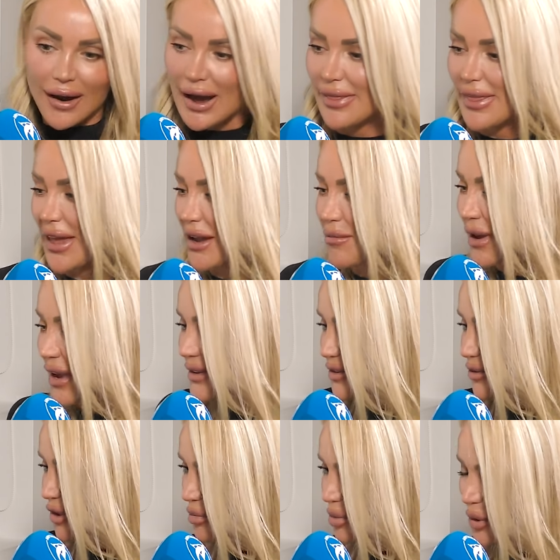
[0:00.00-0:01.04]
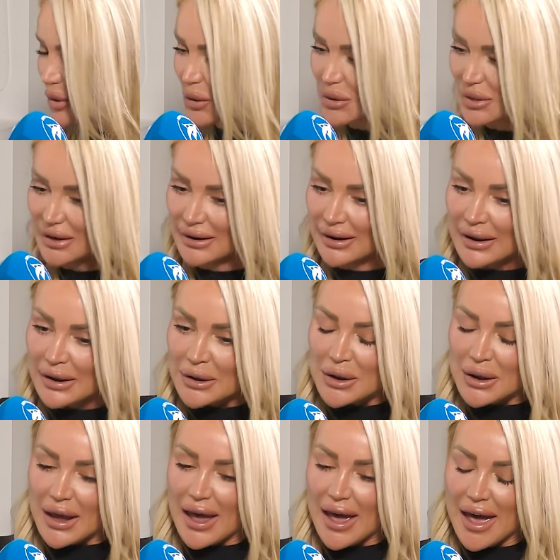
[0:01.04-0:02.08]
And then I made another booth. And
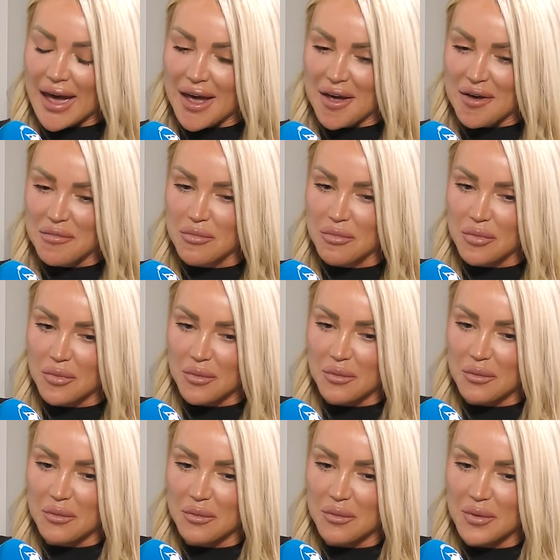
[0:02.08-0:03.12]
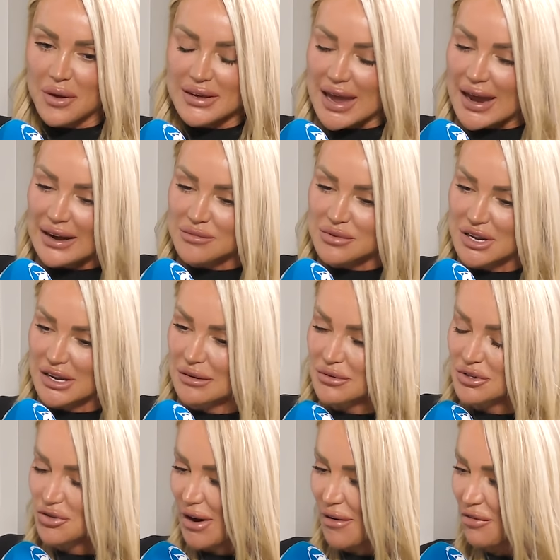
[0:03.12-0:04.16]
um, yeah, it was it
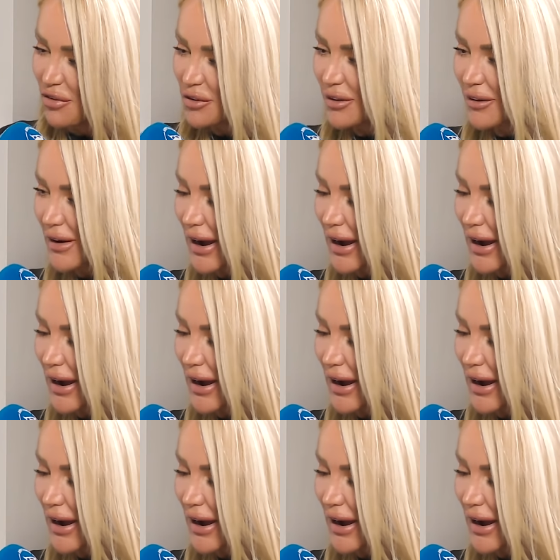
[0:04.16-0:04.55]
was dreadful.